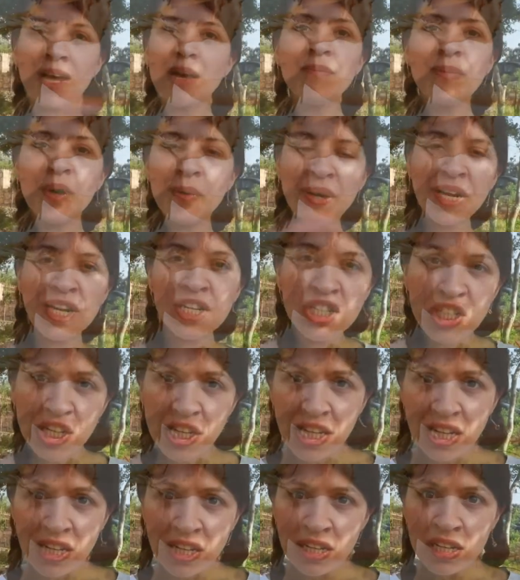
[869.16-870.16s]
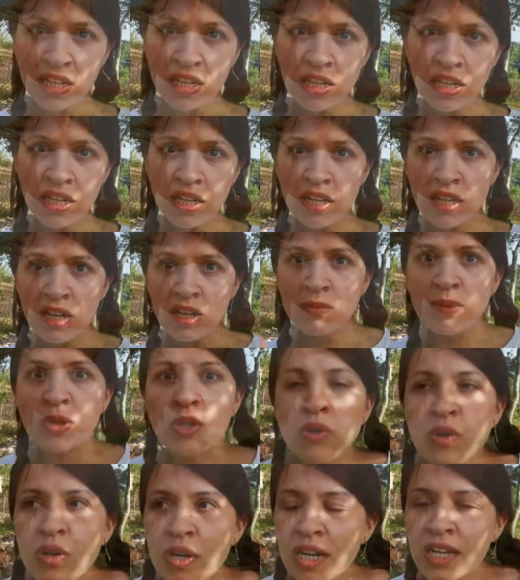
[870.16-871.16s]
and were waiting
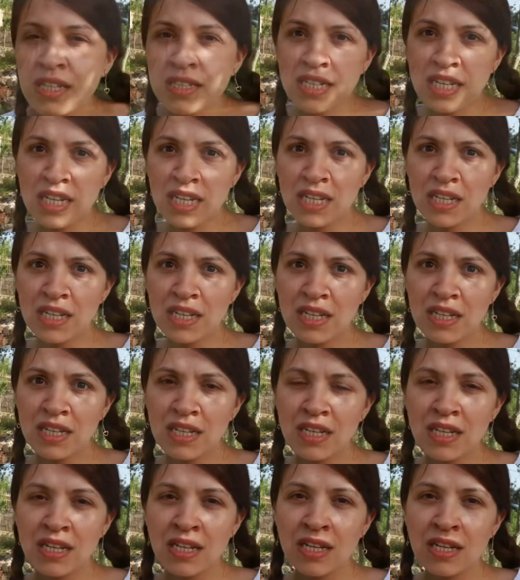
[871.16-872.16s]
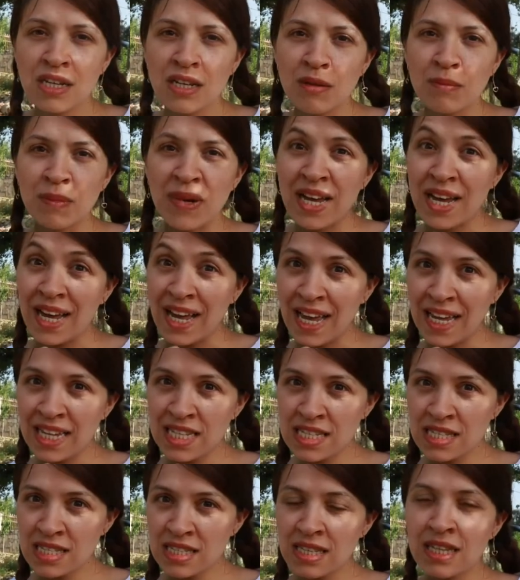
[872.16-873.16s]
they were hiding and waiting,
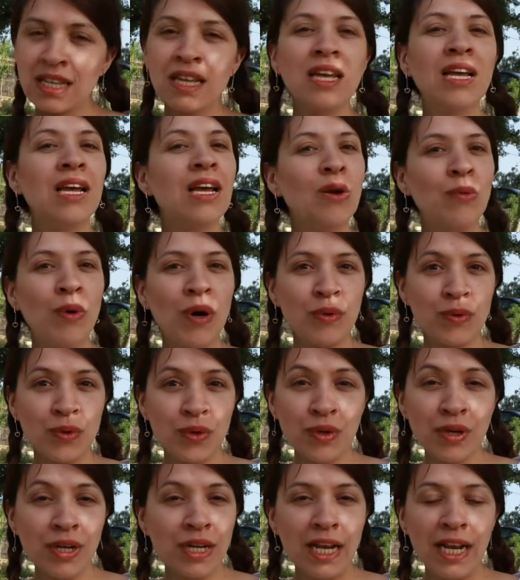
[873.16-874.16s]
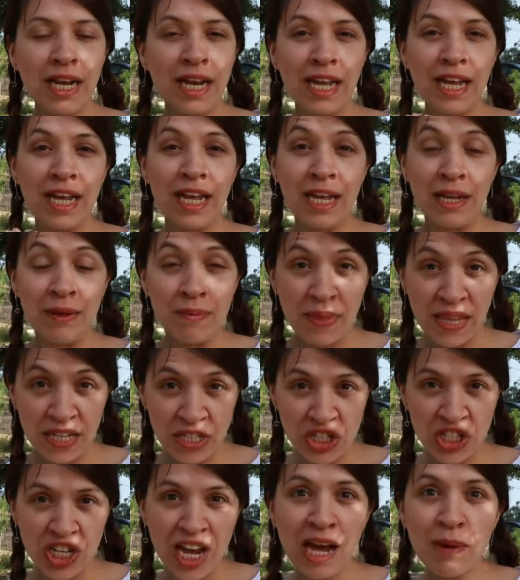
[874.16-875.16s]
but what did their enemies do?
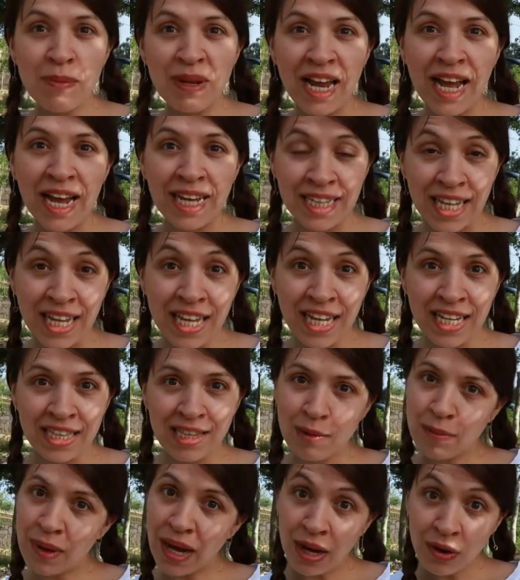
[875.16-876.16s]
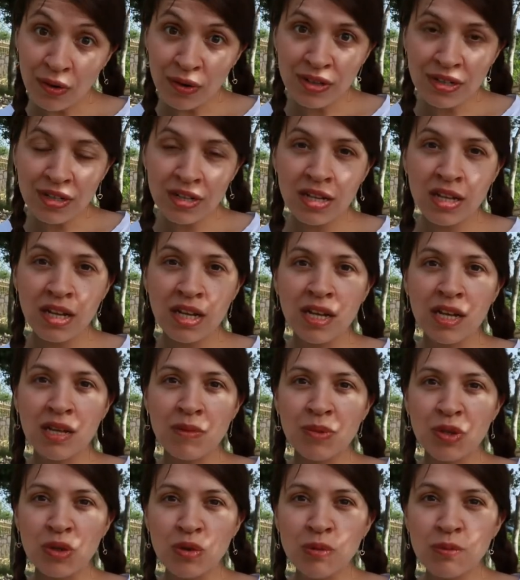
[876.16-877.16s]
What did their enemies
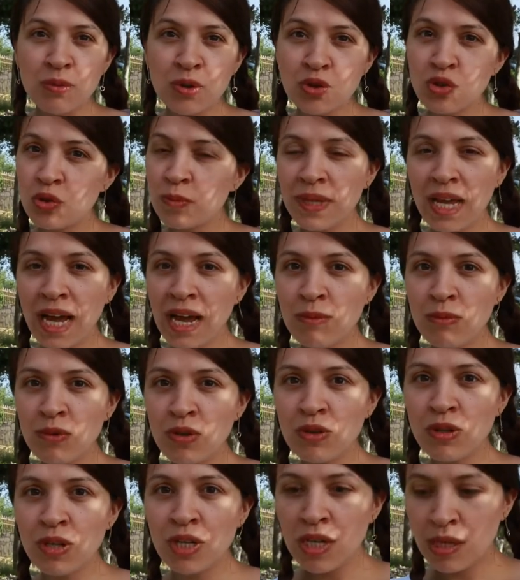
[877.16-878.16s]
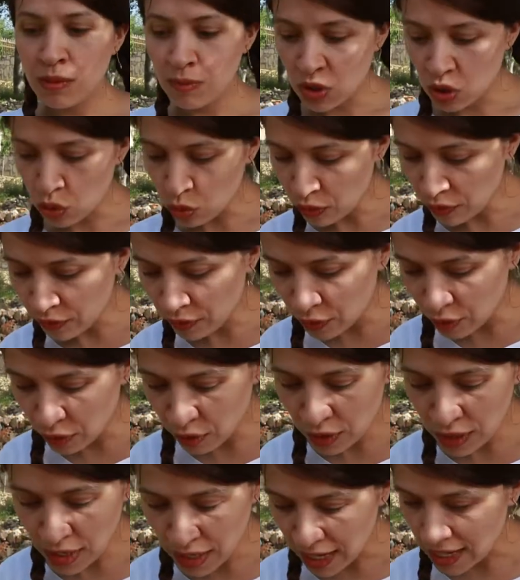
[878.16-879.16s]
do? They saw
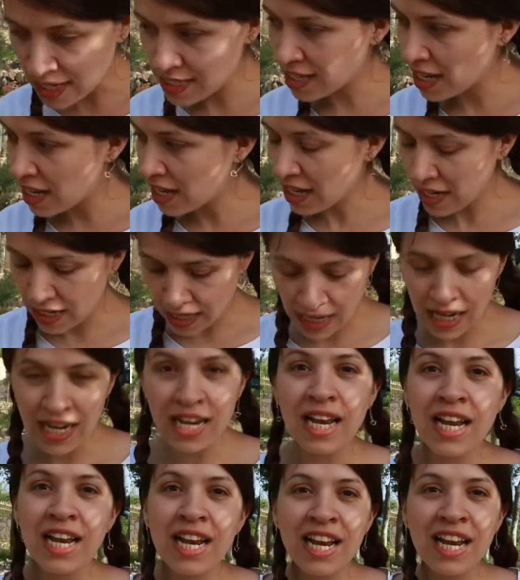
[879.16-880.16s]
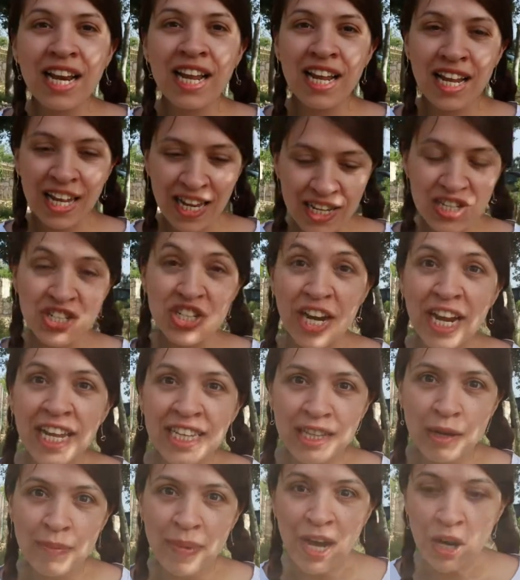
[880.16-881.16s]
their footprints and
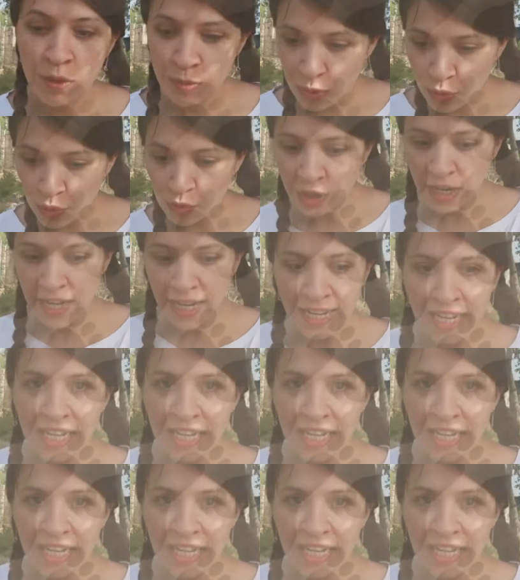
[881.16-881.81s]
they started